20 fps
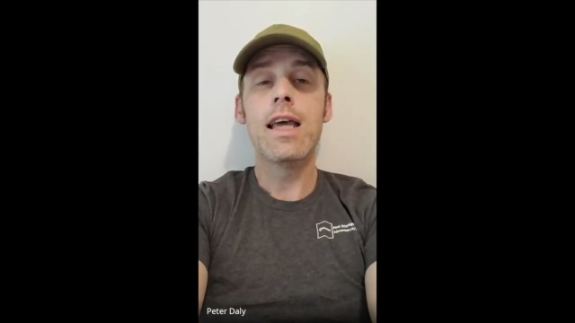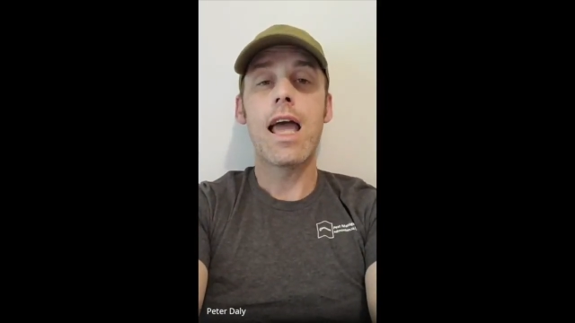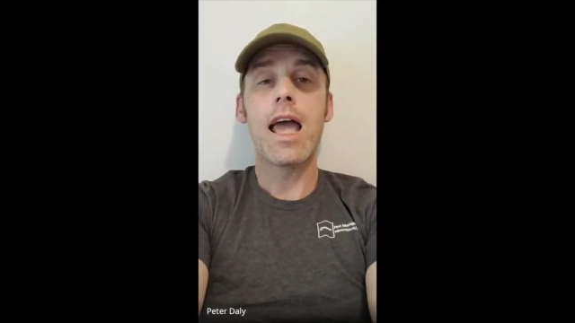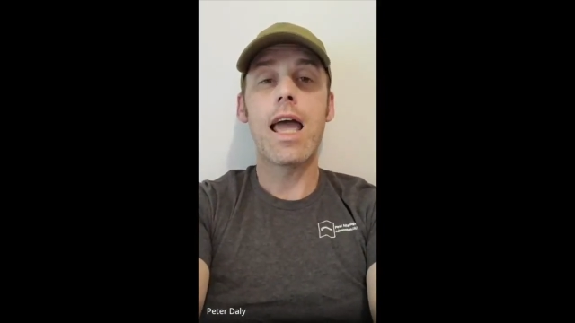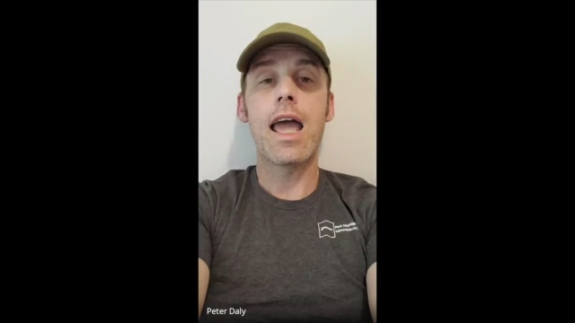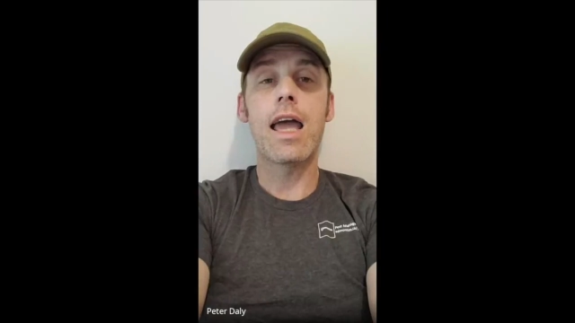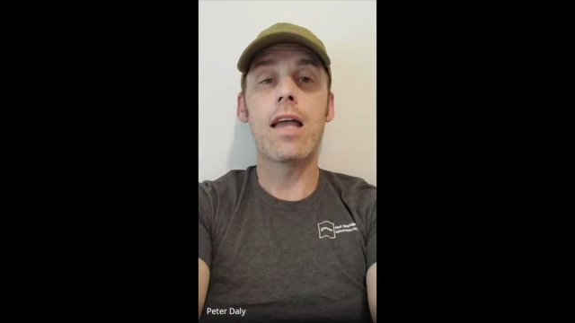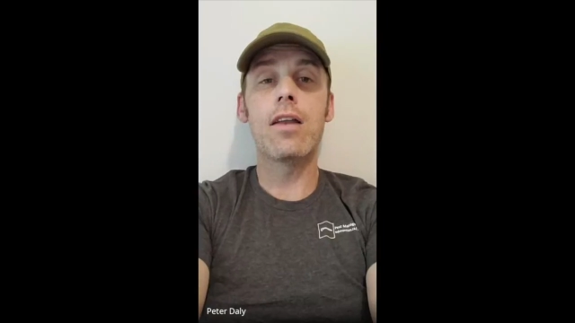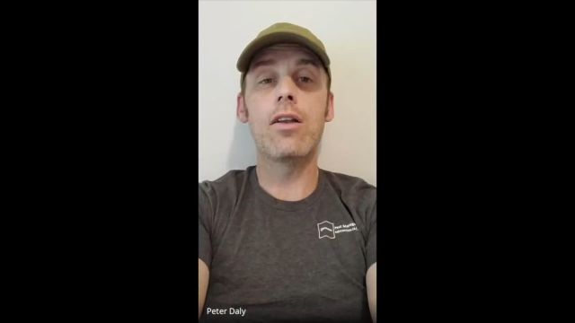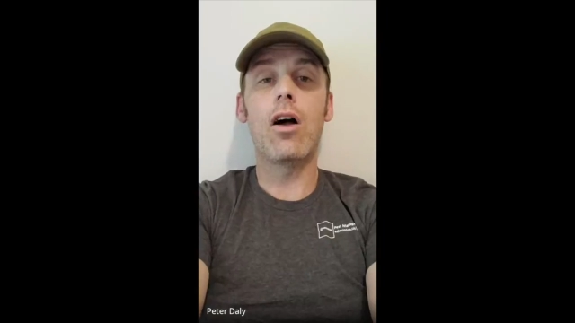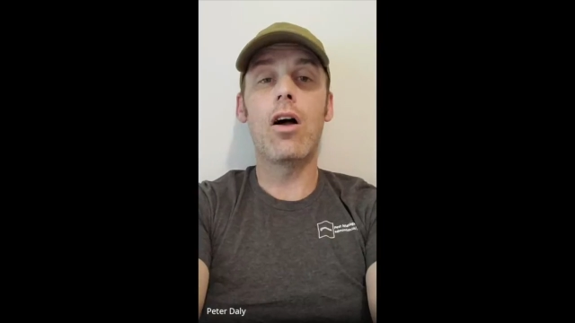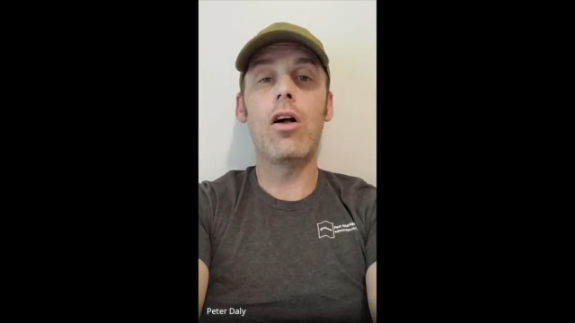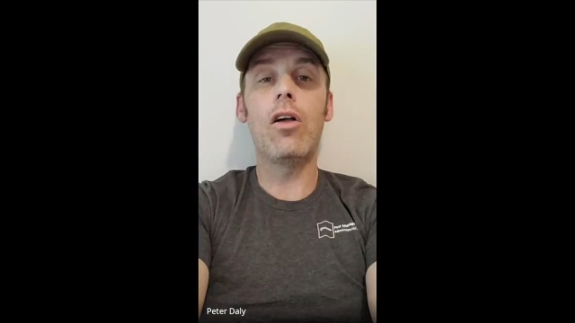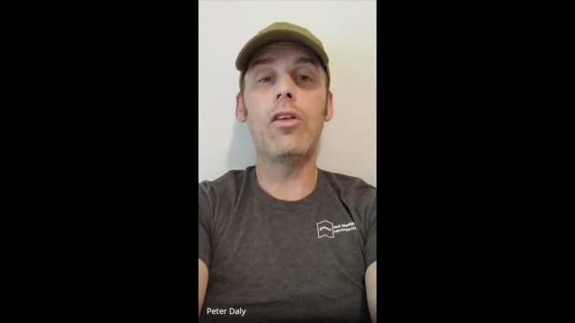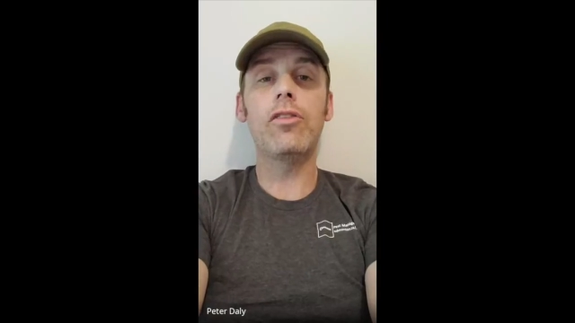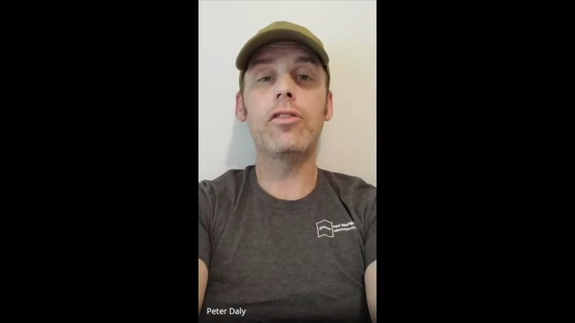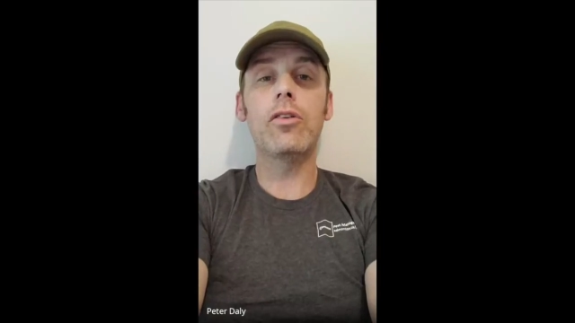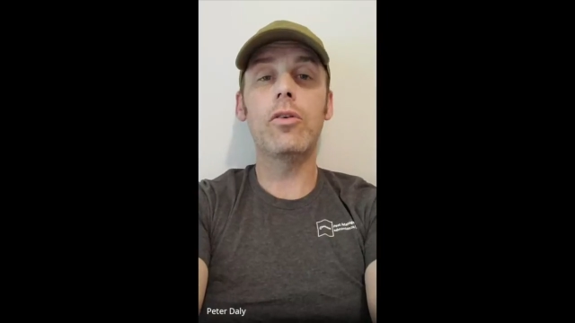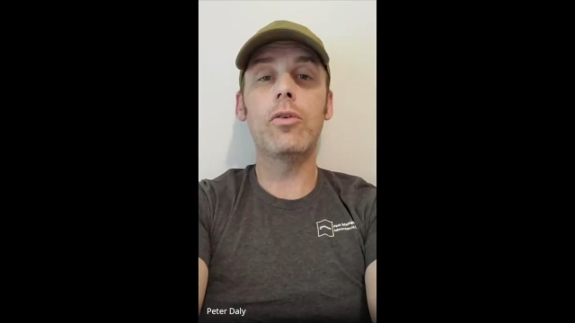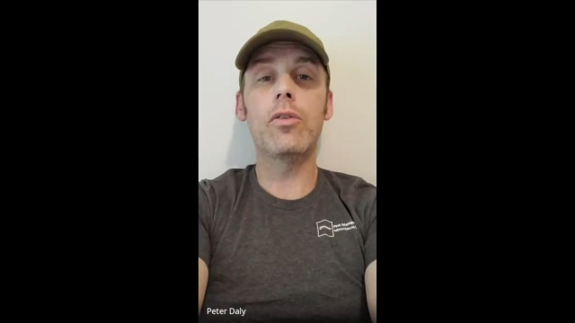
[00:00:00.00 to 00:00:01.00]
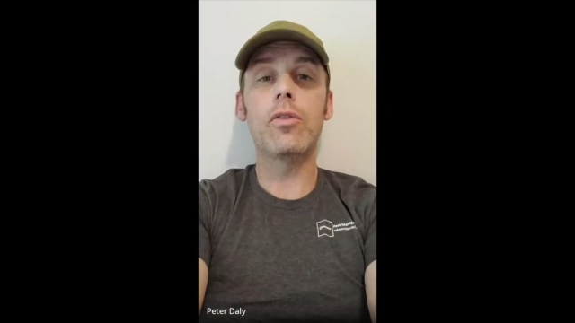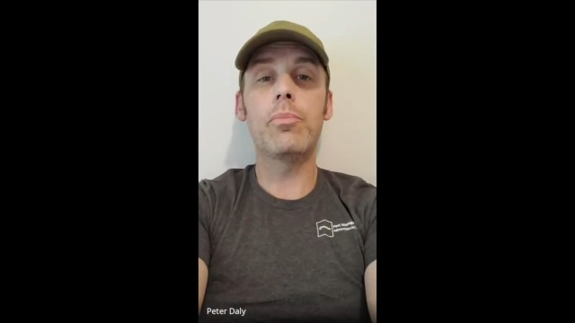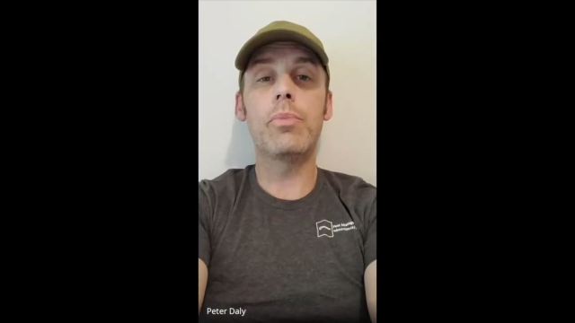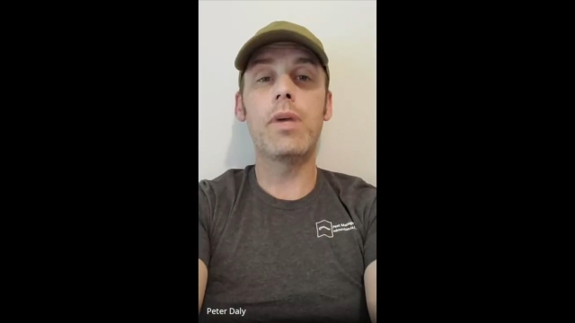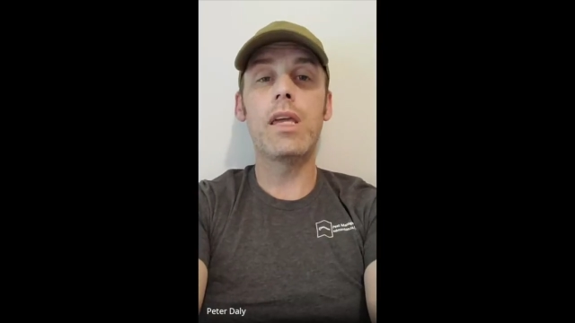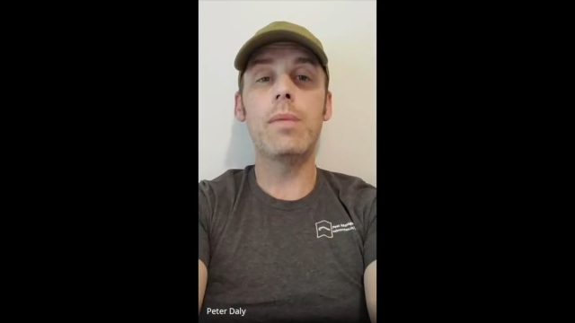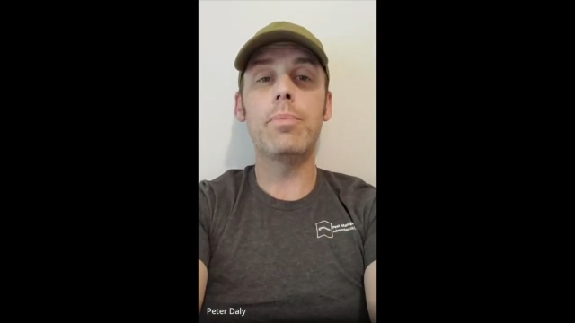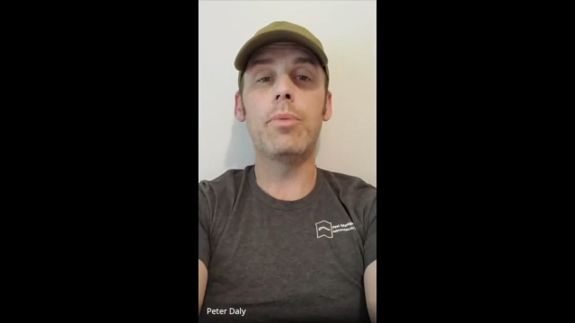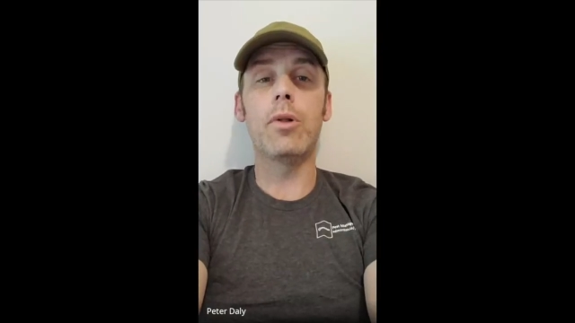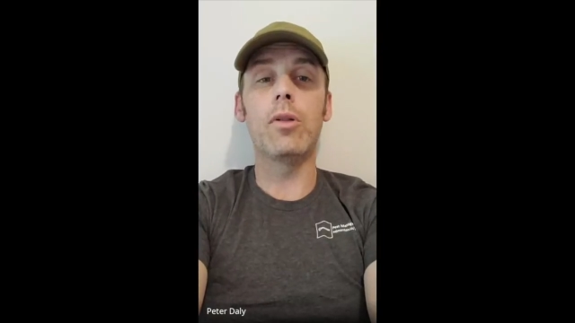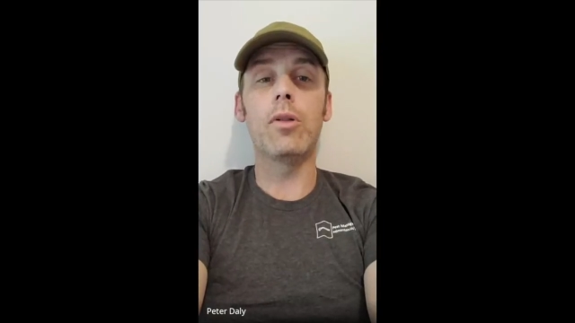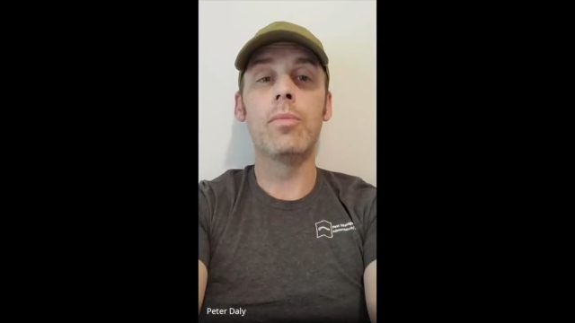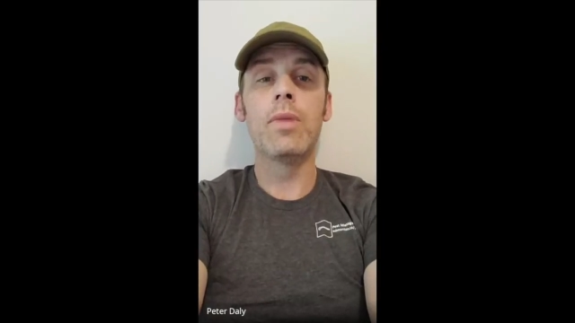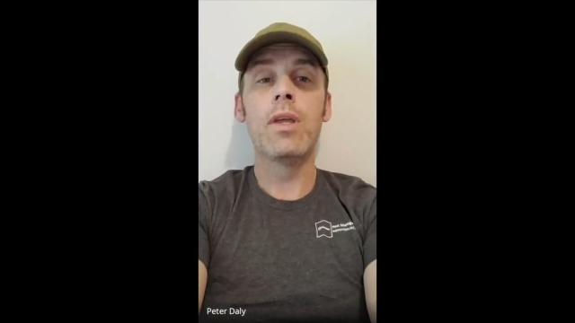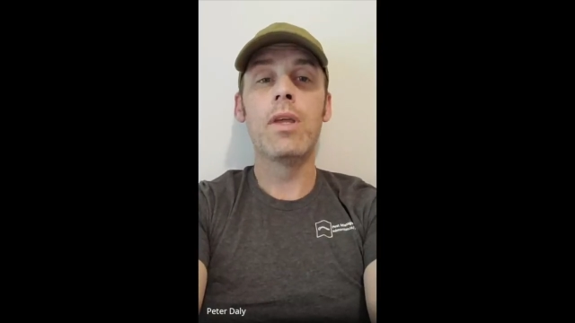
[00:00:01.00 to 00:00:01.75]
and also the people.